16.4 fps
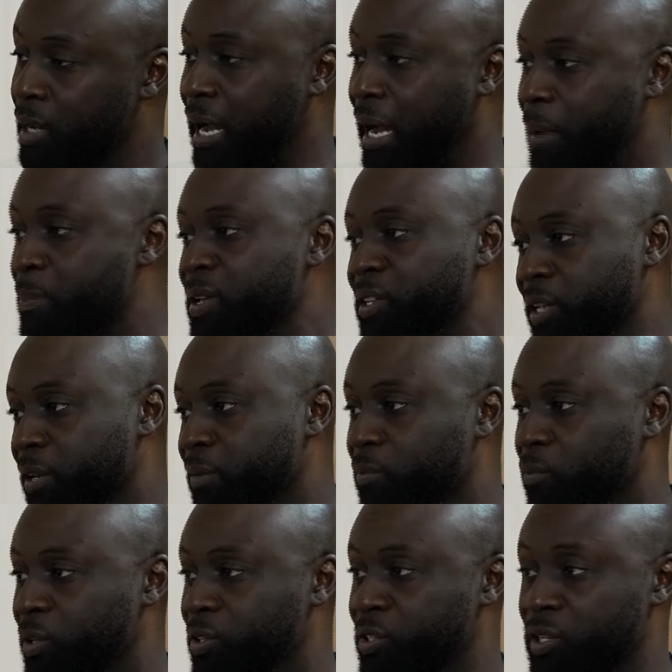meeting,
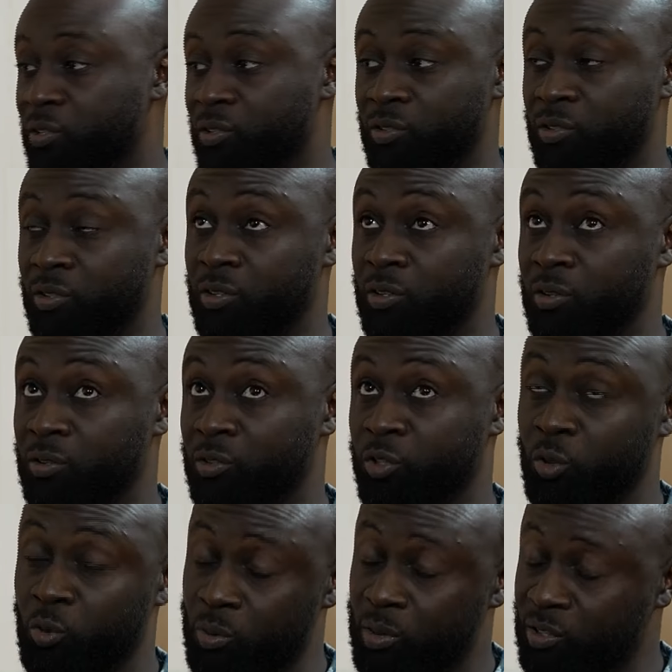which is
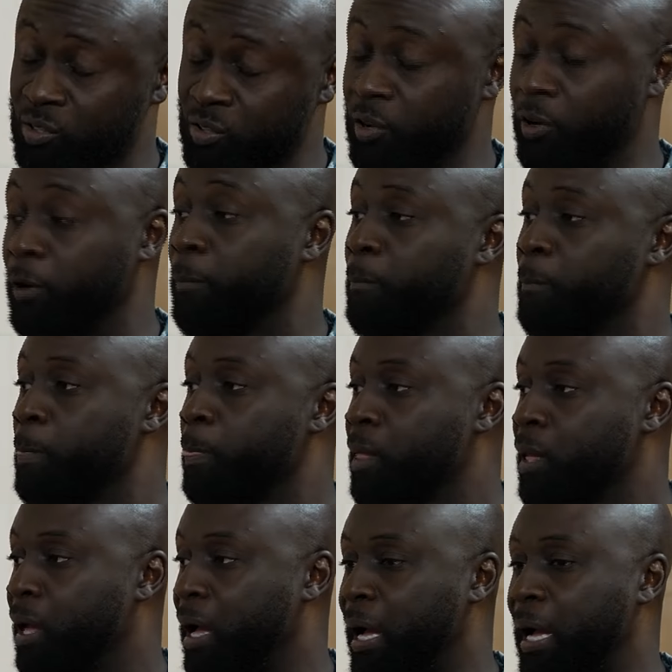June this year,
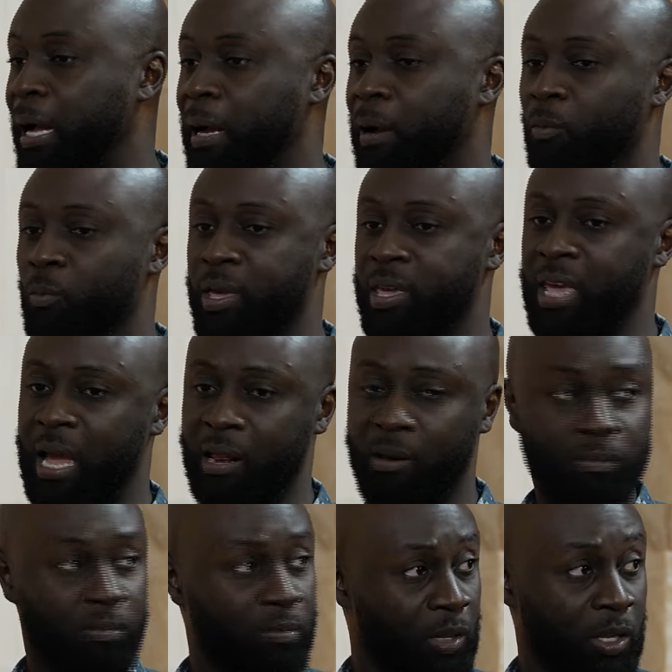we
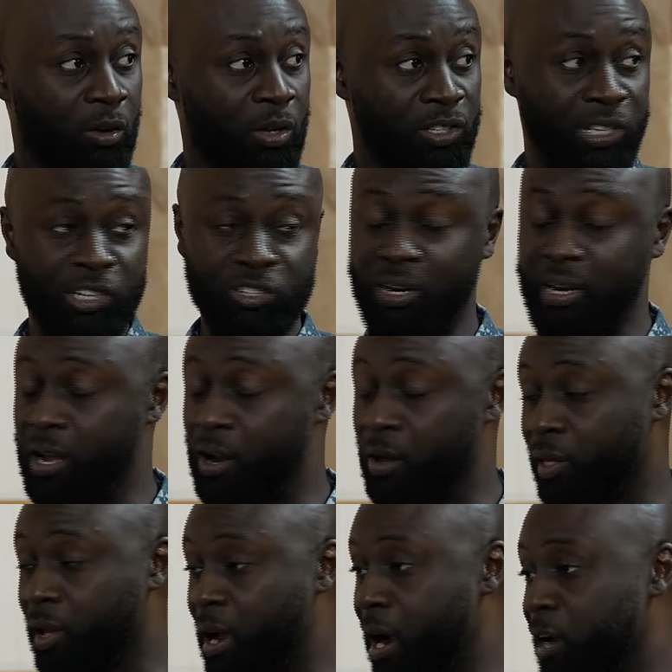can essentially lay all the
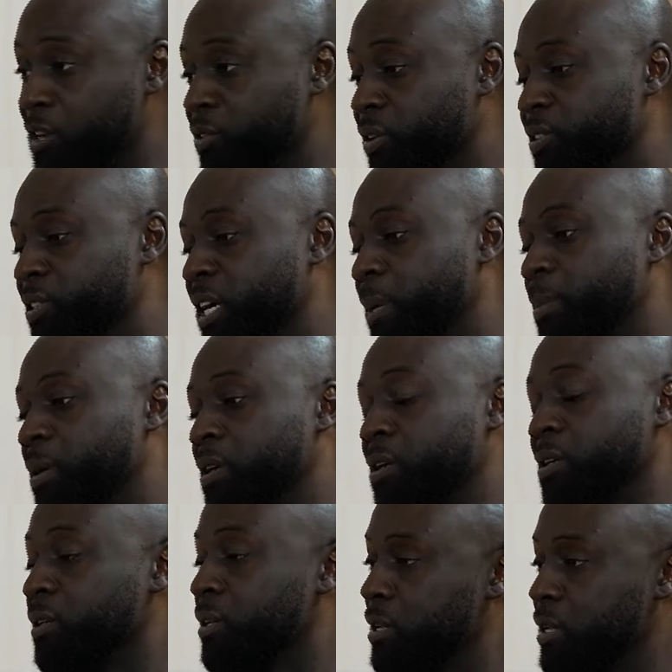cards on the table
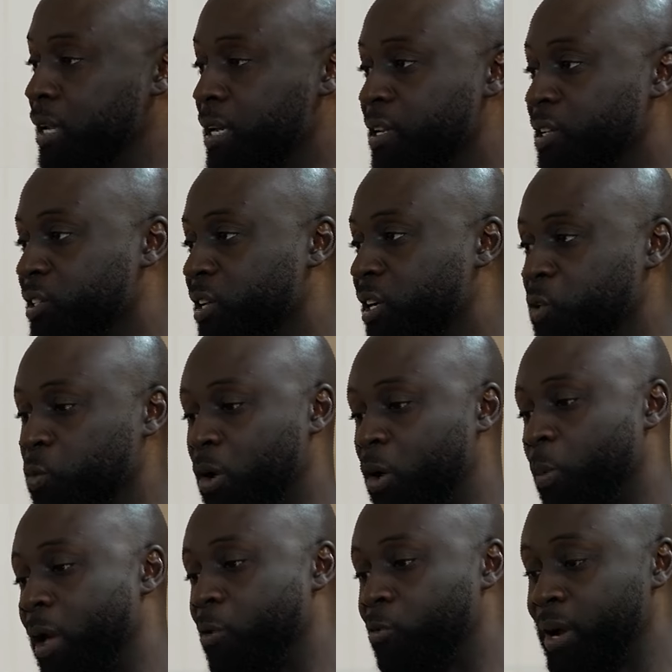and discuss what
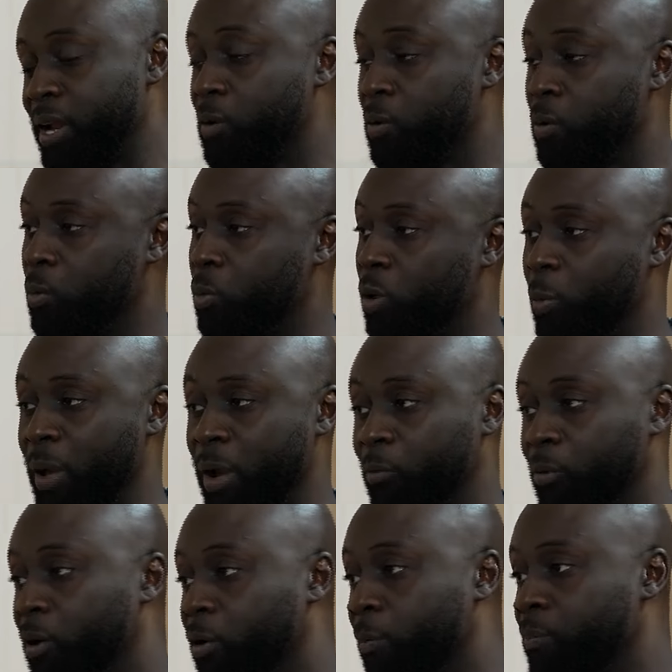went right, what went
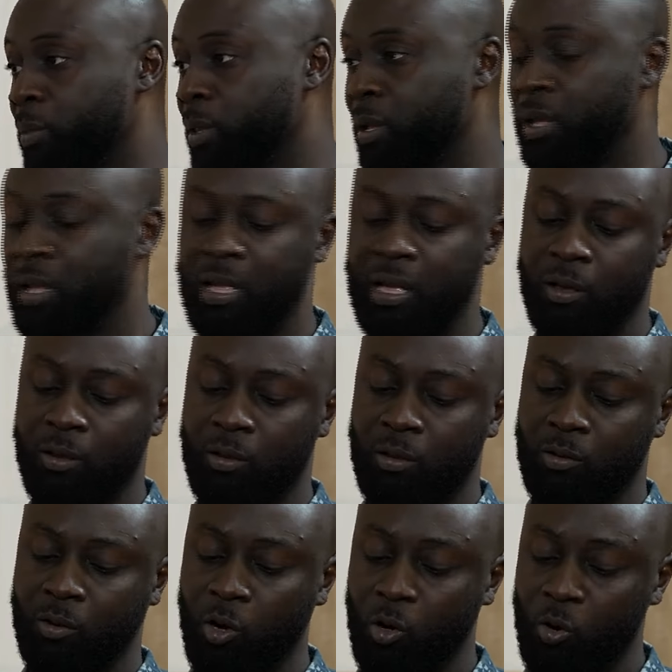wrong.
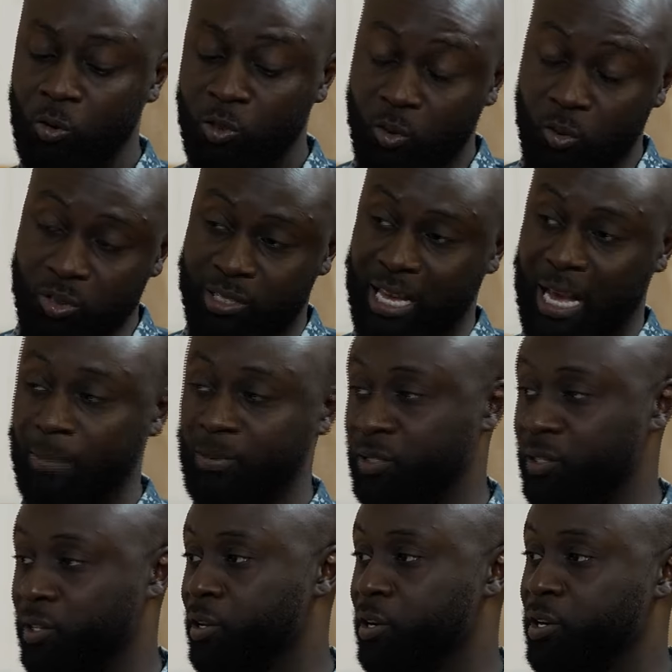Close those gaps, as
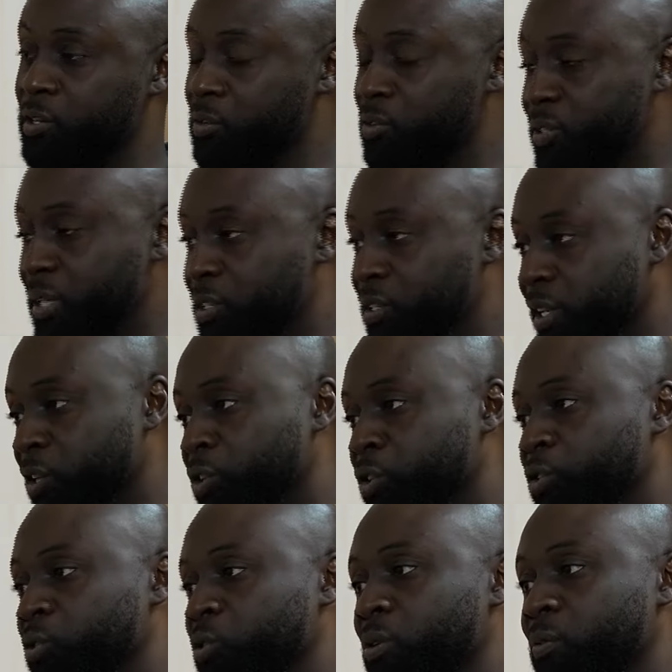the Colonel said, to
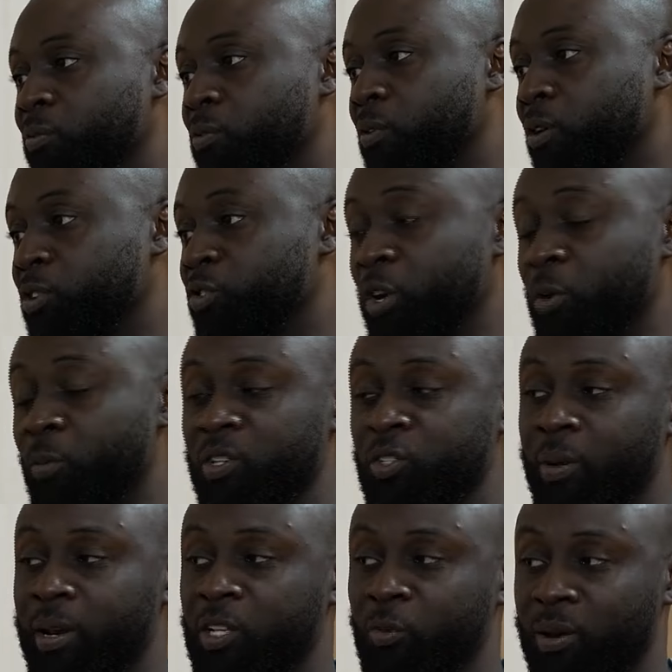ensure for Tradewinds
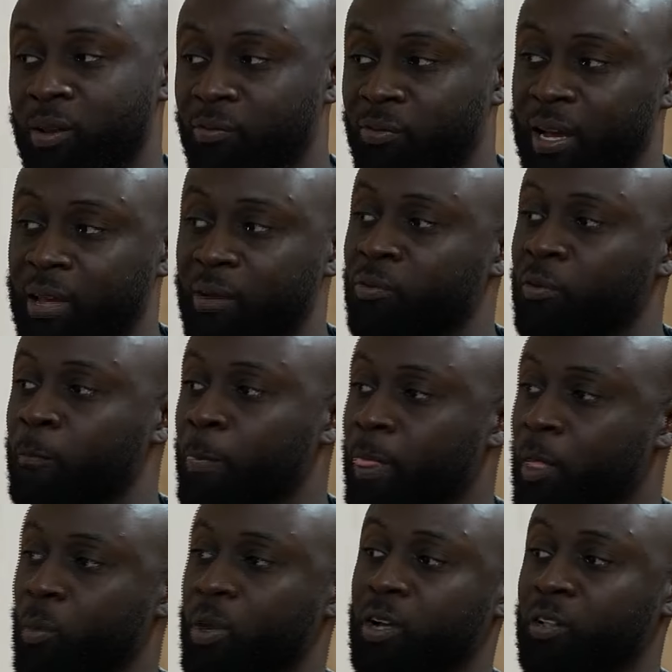2025,
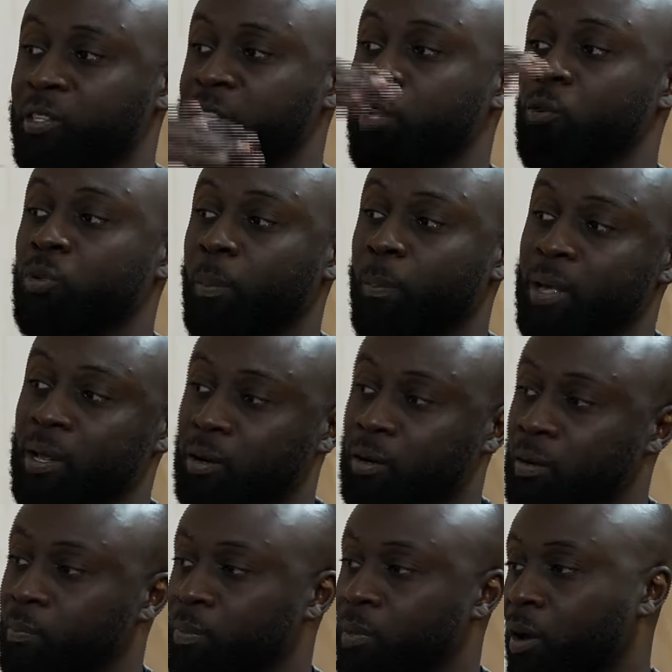we continue to build
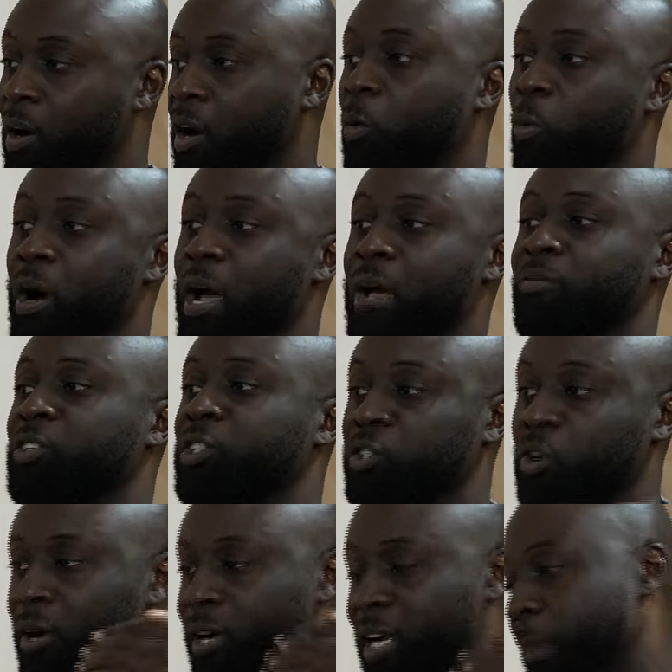on whatever
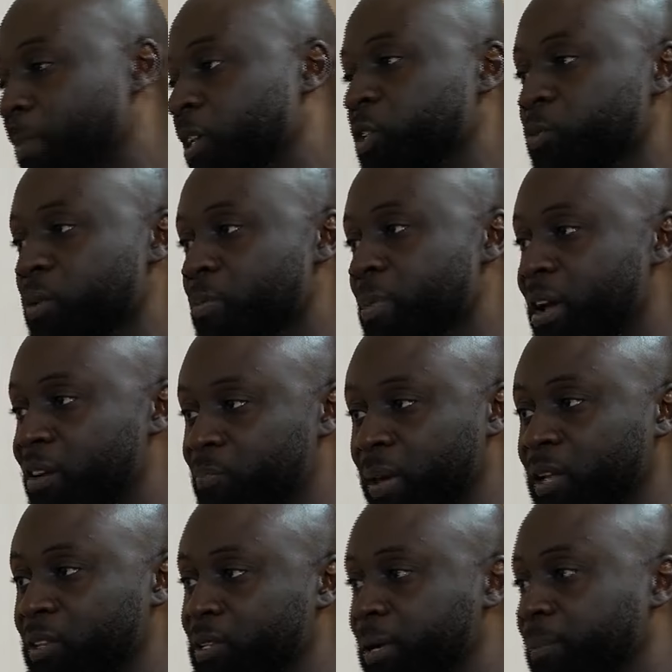shortcomings we may have
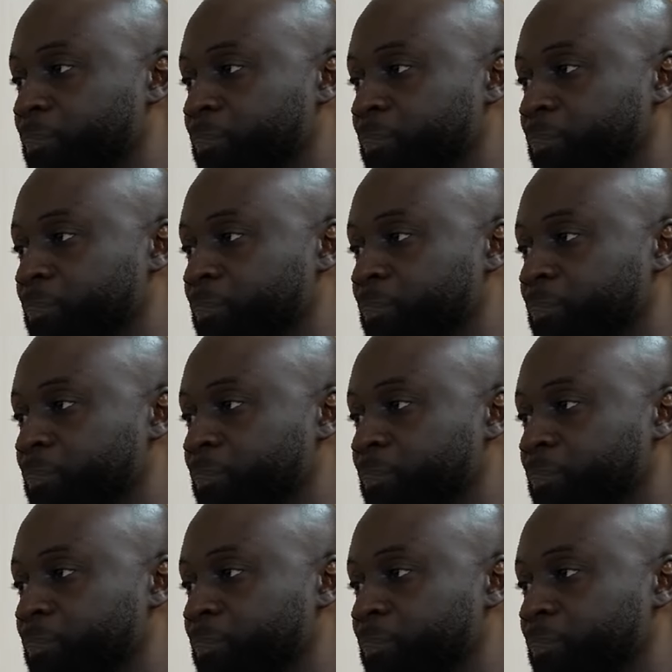picked up